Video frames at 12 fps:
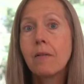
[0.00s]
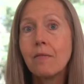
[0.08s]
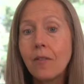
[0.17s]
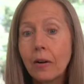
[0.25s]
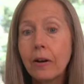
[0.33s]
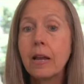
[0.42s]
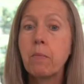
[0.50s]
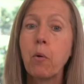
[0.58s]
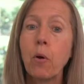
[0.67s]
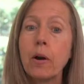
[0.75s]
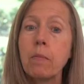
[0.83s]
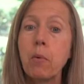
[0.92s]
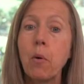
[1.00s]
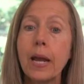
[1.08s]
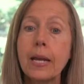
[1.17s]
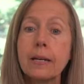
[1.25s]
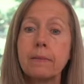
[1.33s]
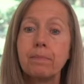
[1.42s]
Very important
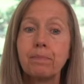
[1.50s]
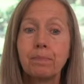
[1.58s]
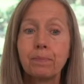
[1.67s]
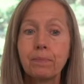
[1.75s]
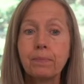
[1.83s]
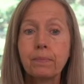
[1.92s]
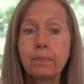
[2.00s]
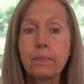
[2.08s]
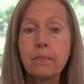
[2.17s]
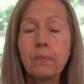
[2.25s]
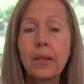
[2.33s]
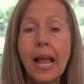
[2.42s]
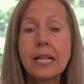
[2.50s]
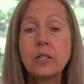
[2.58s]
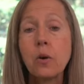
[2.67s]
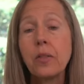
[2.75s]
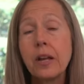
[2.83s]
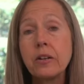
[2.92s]
point. And
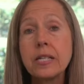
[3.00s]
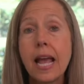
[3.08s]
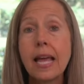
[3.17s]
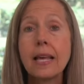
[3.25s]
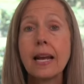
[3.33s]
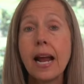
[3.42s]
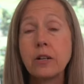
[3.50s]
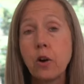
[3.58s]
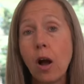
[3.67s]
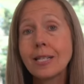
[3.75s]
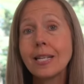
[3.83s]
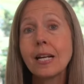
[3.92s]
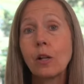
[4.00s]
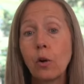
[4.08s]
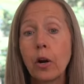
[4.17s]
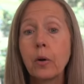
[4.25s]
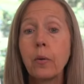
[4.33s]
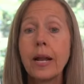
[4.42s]
so they're saying that
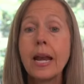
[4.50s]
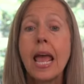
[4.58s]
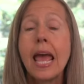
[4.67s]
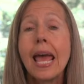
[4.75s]
hydroxychloroquine